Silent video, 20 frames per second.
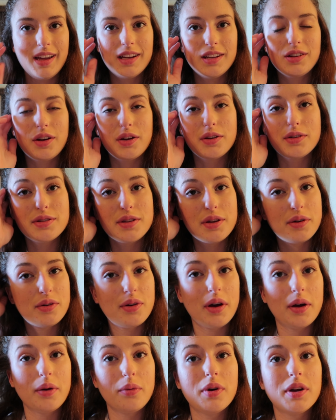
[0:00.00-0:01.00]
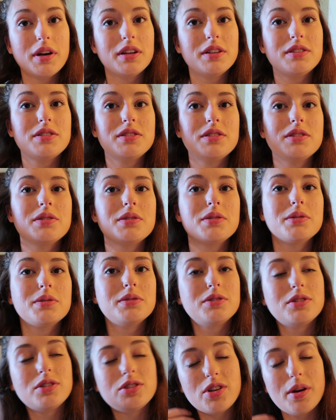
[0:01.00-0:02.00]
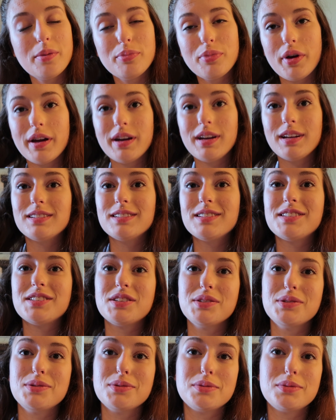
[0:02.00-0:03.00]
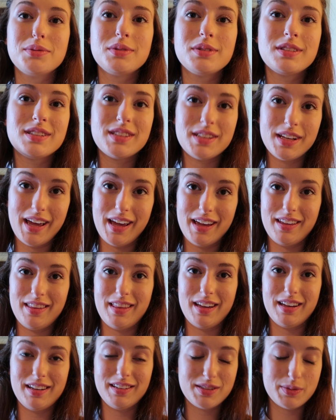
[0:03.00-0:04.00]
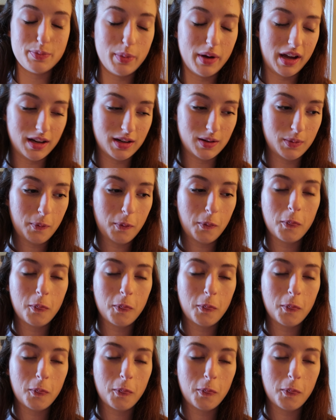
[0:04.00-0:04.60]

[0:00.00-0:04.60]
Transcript: And also, I wanted to jump right into saying this, but